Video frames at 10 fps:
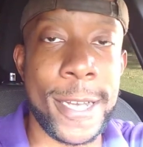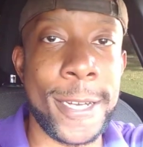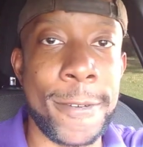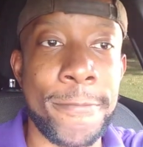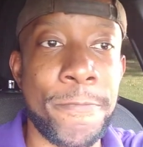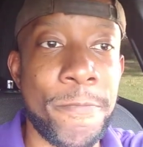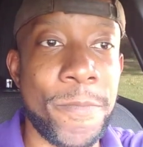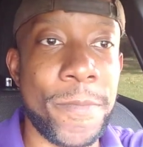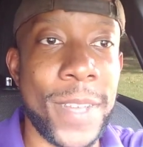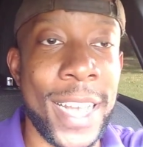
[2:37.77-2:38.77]
um,
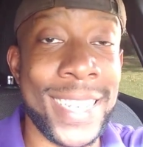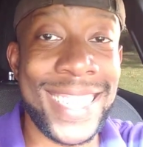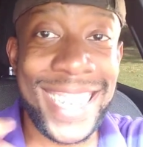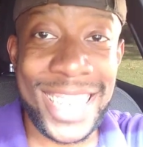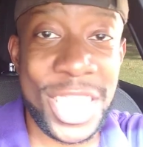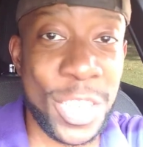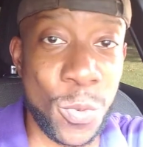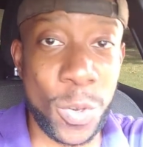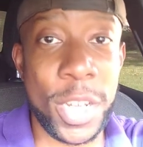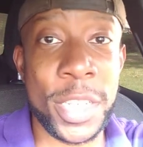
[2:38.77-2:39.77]

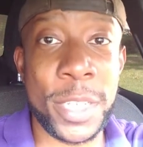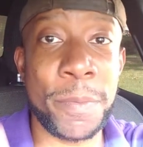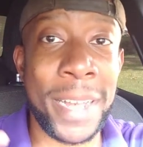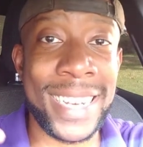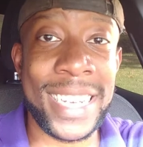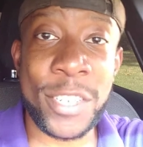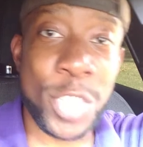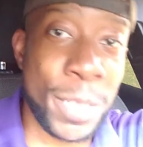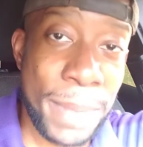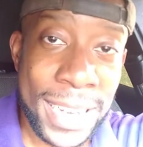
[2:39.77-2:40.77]
attention was by
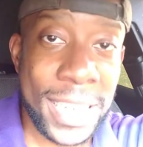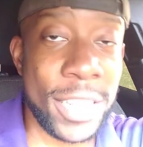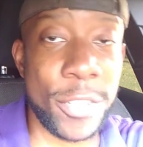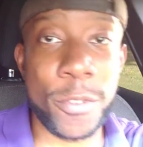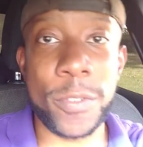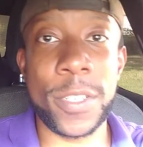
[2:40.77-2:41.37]
disrespecting you.